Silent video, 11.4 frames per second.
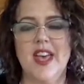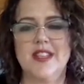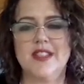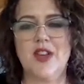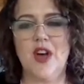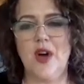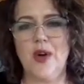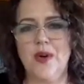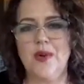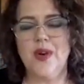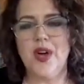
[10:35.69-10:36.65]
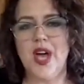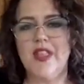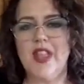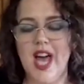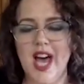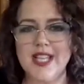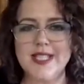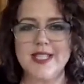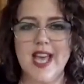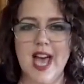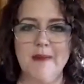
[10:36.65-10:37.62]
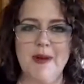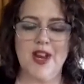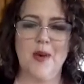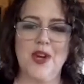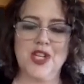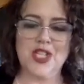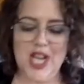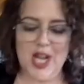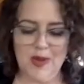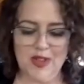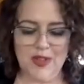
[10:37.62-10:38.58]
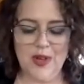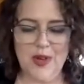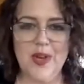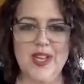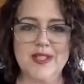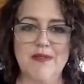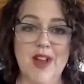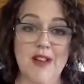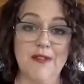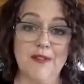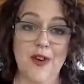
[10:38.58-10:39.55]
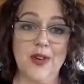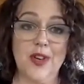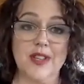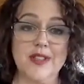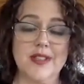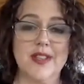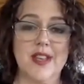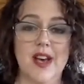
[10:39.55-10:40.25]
So the last habit I want to share with you is around focus.